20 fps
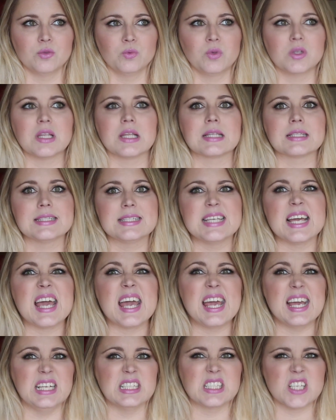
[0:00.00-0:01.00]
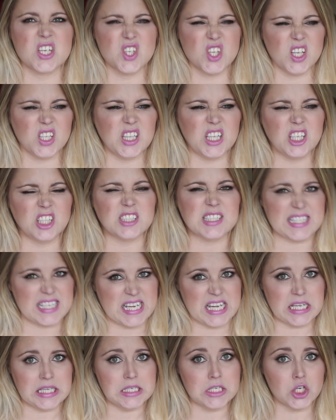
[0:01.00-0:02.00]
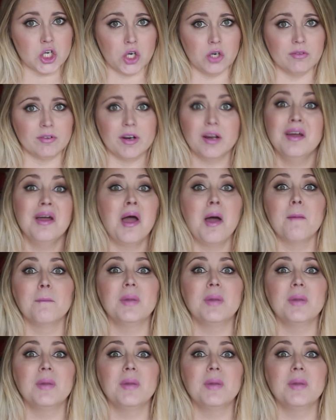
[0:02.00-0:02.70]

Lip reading: with a tint, just a little tint over it.